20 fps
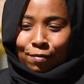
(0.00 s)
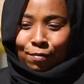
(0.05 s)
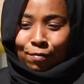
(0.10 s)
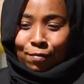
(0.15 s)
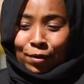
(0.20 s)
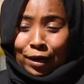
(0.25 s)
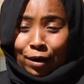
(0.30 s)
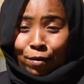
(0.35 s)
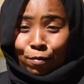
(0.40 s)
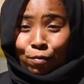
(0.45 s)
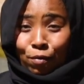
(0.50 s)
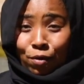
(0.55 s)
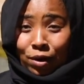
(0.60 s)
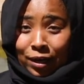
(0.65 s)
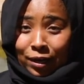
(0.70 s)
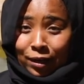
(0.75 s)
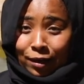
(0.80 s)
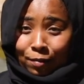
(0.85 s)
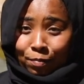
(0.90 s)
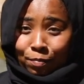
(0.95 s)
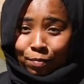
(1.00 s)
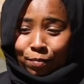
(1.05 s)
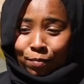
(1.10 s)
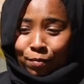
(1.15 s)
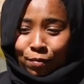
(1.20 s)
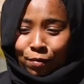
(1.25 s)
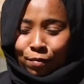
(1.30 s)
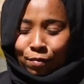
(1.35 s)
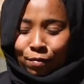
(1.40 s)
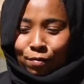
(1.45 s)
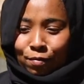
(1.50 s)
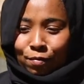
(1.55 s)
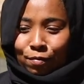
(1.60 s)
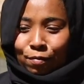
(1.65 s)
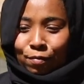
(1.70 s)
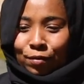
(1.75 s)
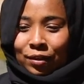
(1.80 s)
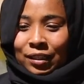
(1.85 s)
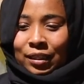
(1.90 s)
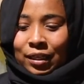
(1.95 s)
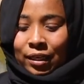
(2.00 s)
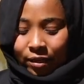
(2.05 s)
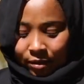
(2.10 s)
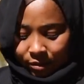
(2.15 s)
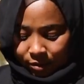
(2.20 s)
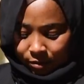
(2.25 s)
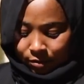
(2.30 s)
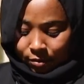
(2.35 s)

when I woke up, was like,